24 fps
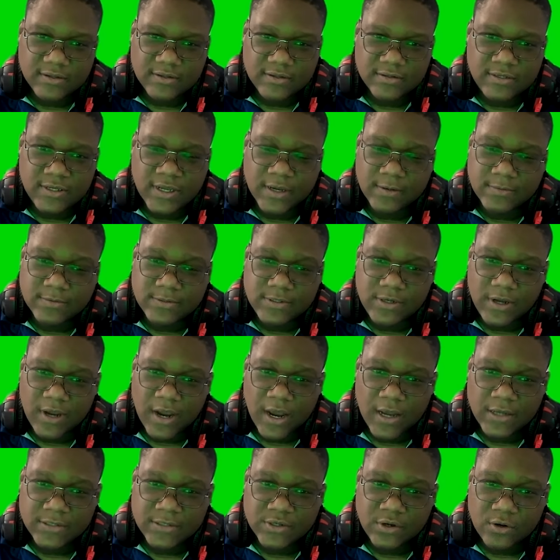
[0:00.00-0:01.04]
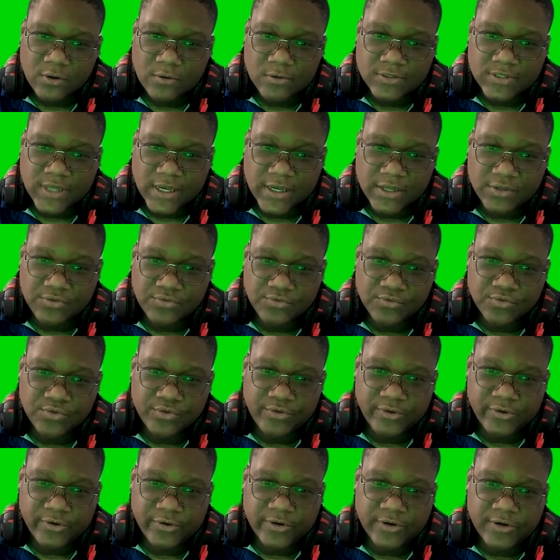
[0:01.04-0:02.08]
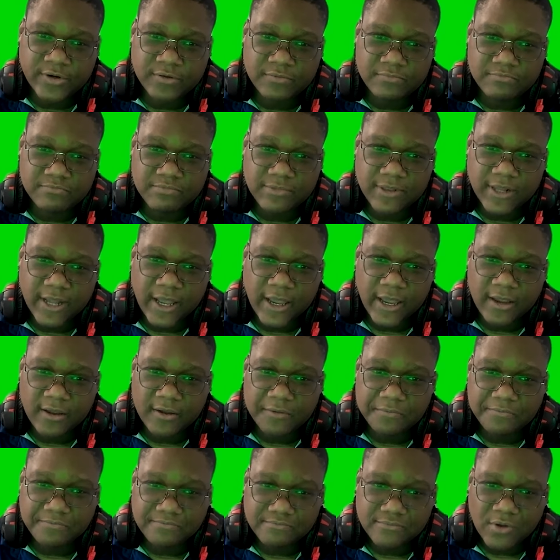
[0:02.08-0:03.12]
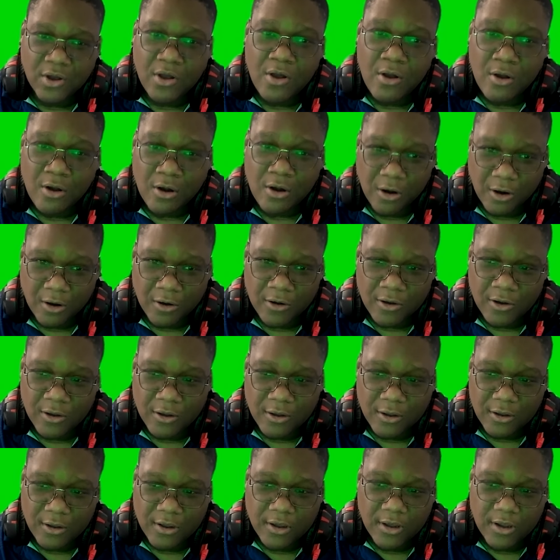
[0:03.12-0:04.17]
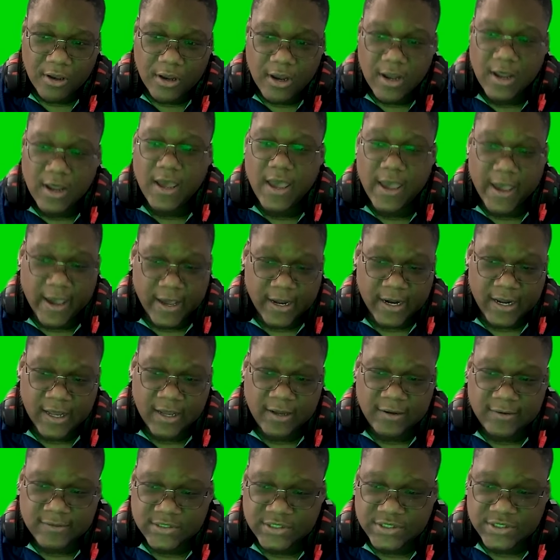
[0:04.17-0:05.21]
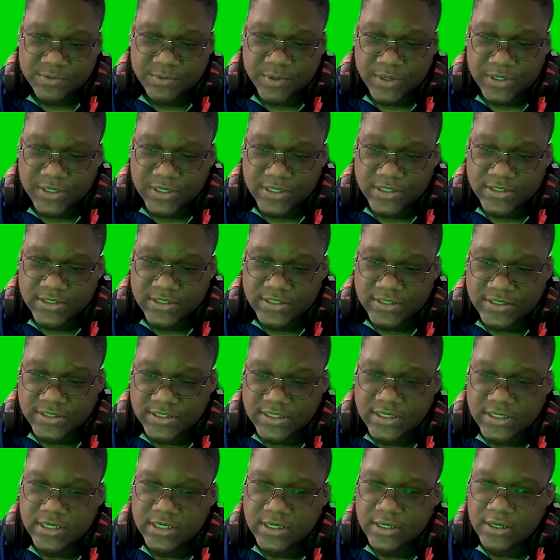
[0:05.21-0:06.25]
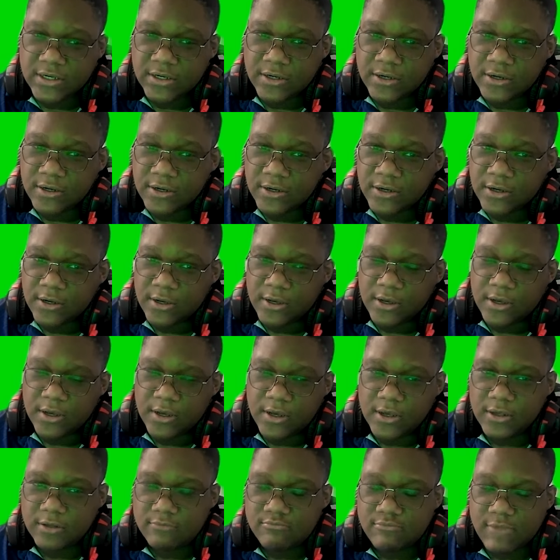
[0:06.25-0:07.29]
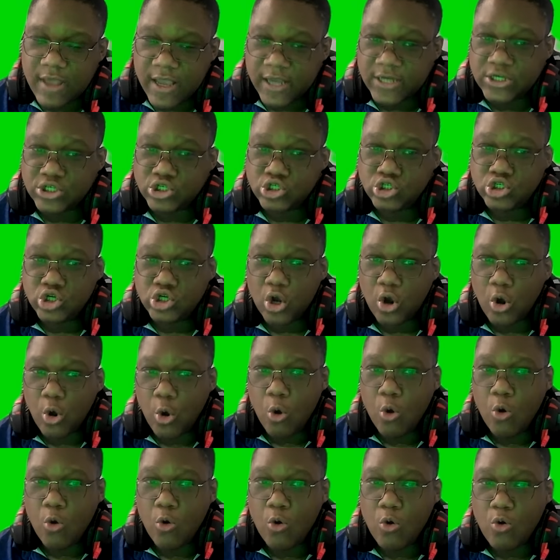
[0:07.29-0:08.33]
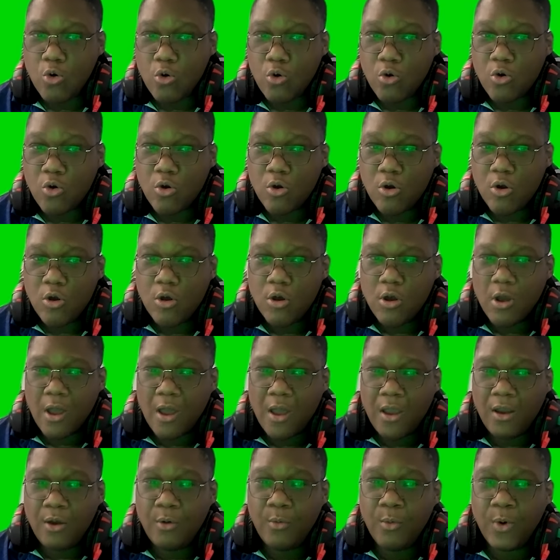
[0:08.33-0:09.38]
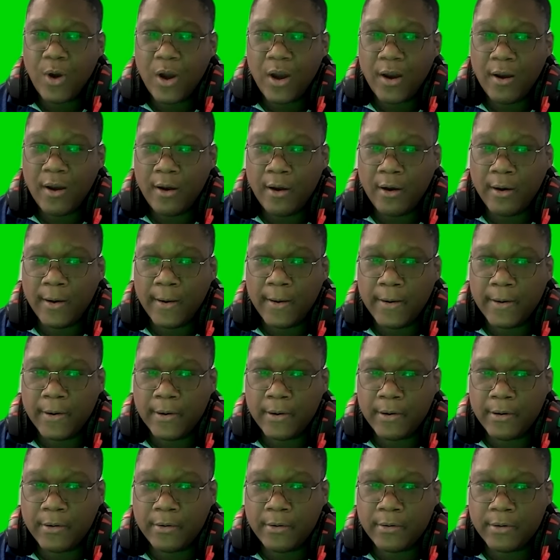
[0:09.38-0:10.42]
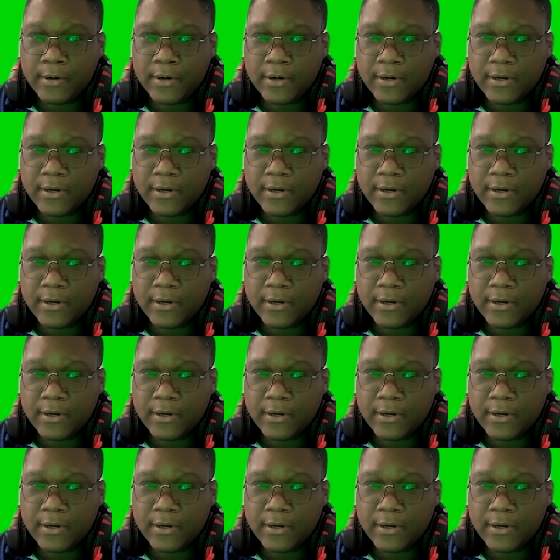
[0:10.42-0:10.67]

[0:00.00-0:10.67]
the MCU has always like neutered like Hulk, and I actually wanted to see a show where